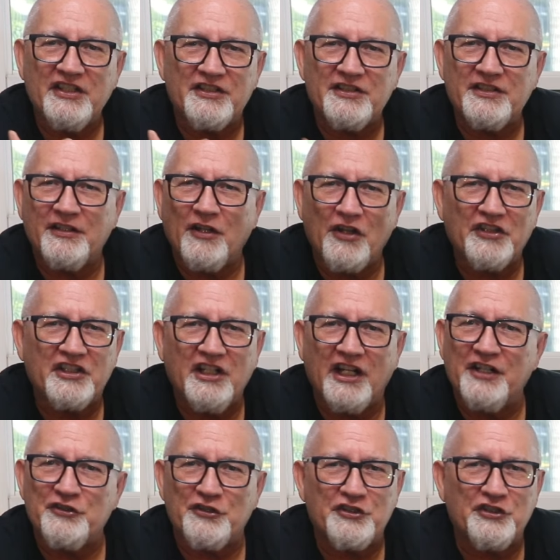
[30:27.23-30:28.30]
it's all the
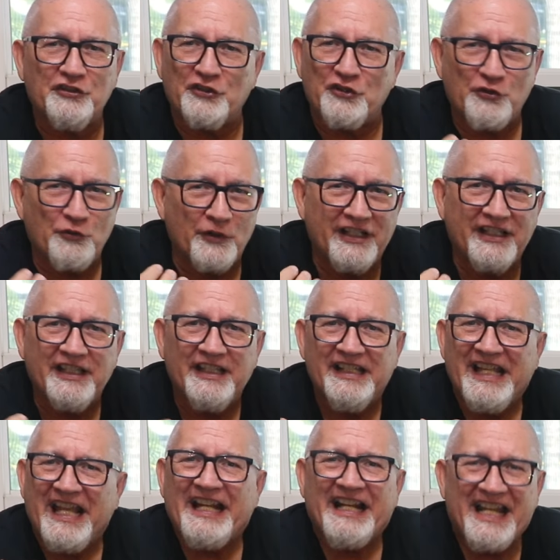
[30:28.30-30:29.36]
cards are still in a shrink
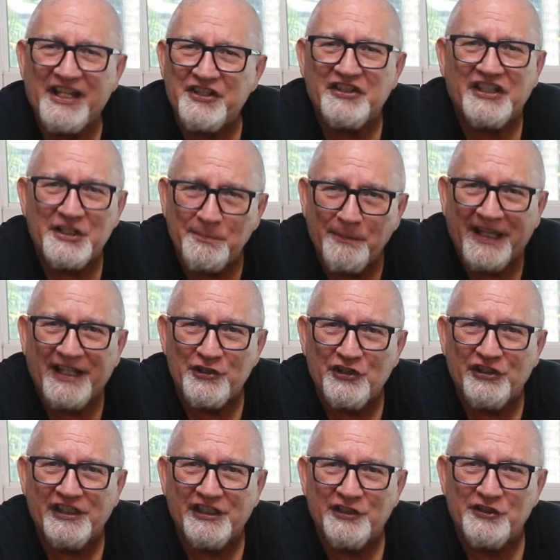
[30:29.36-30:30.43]
and it has an
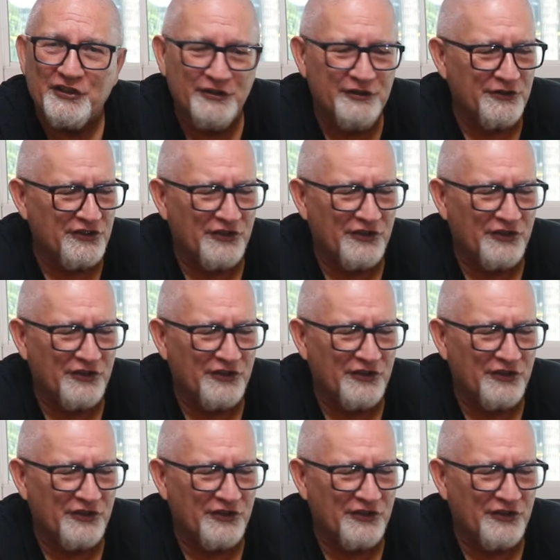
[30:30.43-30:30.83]
expansion in it too.